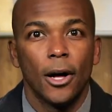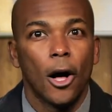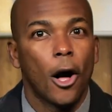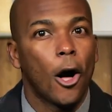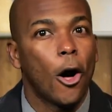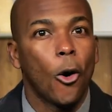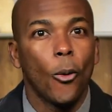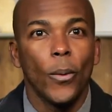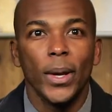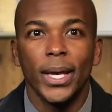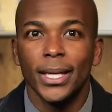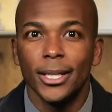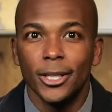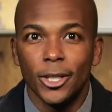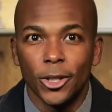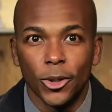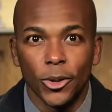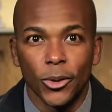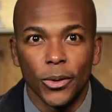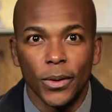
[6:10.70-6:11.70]
All we can
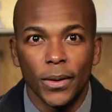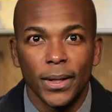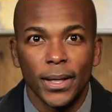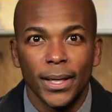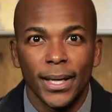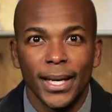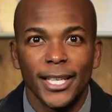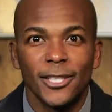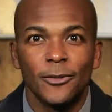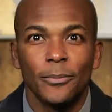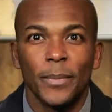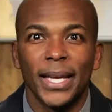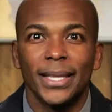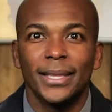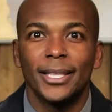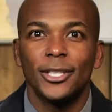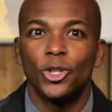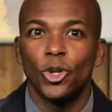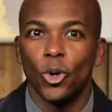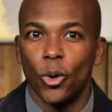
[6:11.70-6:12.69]
do is
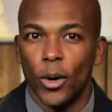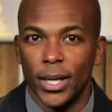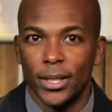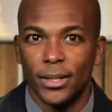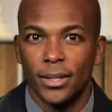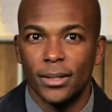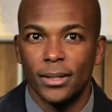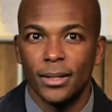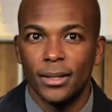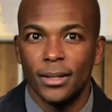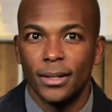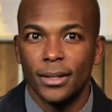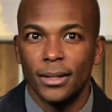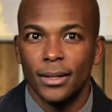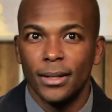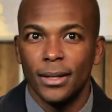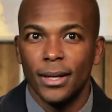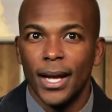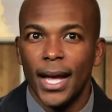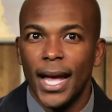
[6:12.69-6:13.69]
make the choice.
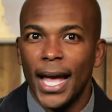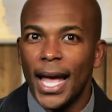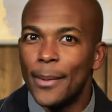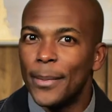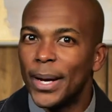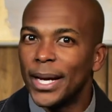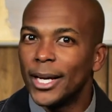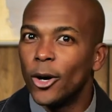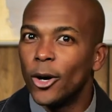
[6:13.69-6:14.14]
Am I